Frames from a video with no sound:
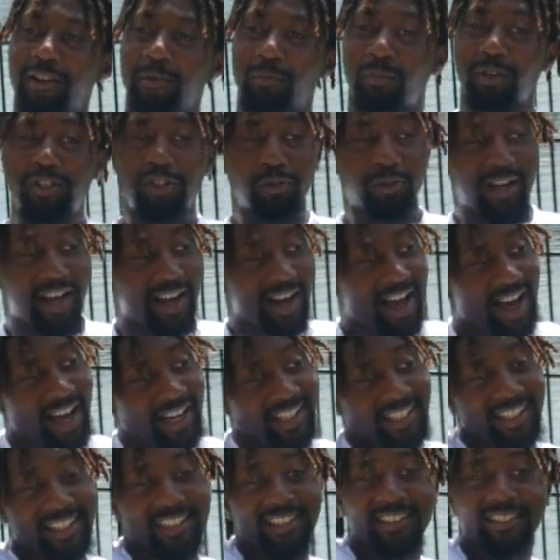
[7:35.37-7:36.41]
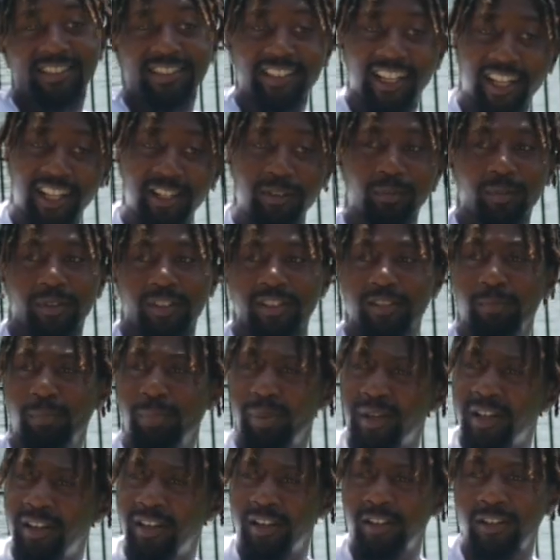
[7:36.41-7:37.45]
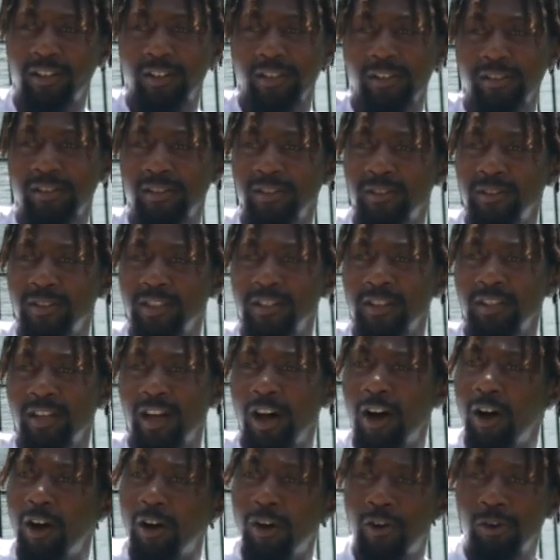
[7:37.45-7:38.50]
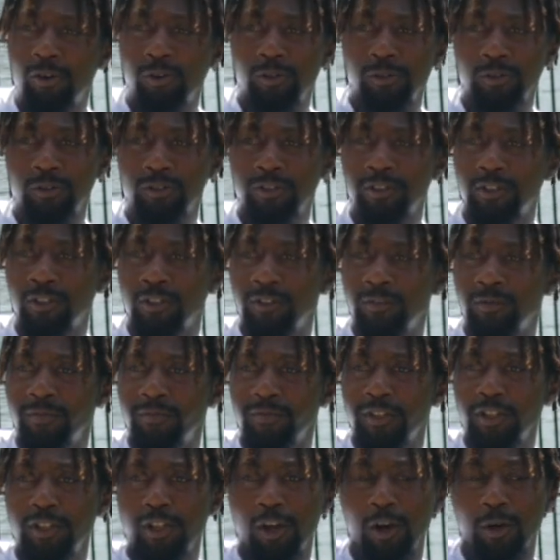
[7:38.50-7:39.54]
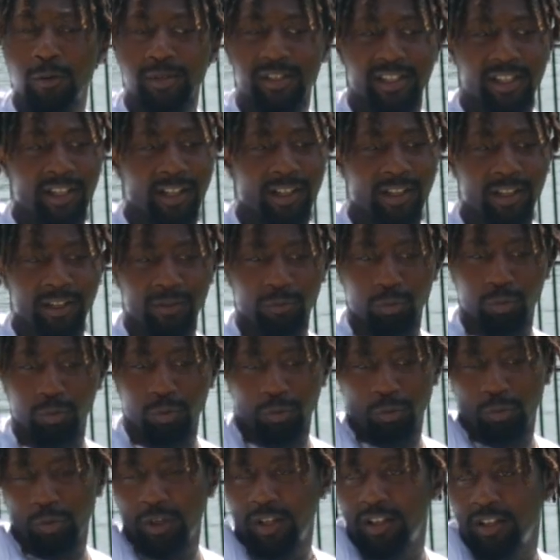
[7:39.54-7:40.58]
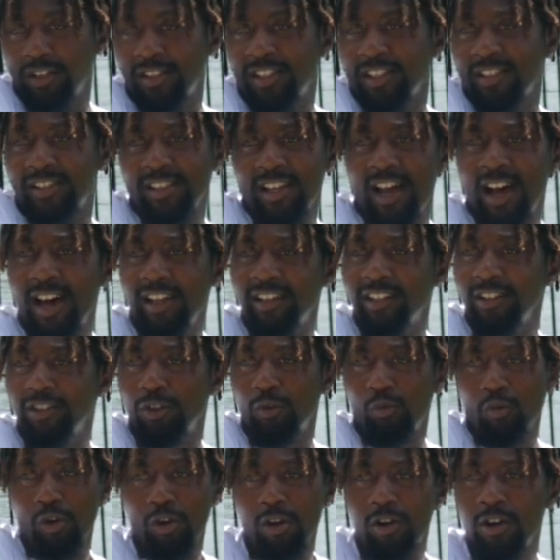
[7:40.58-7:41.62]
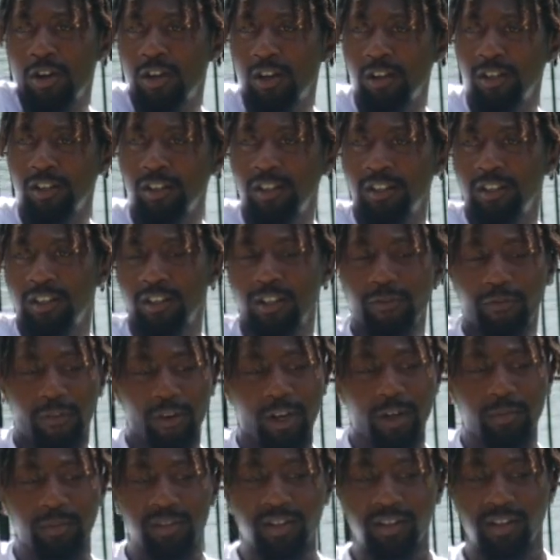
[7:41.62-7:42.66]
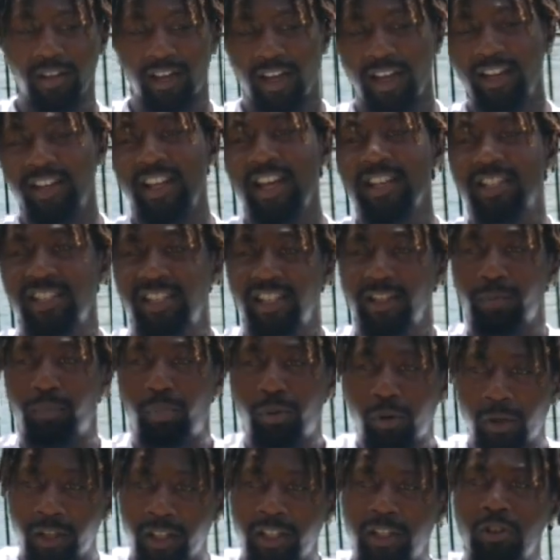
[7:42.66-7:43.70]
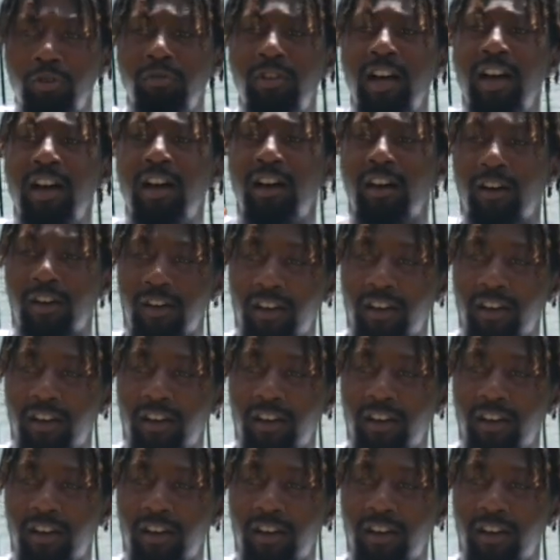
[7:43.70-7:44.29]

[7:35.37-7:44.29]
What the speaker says: but you got all these demons, pills, oh, you know what I'm saying, with society, the world, you feel me? And that shit pulling you down,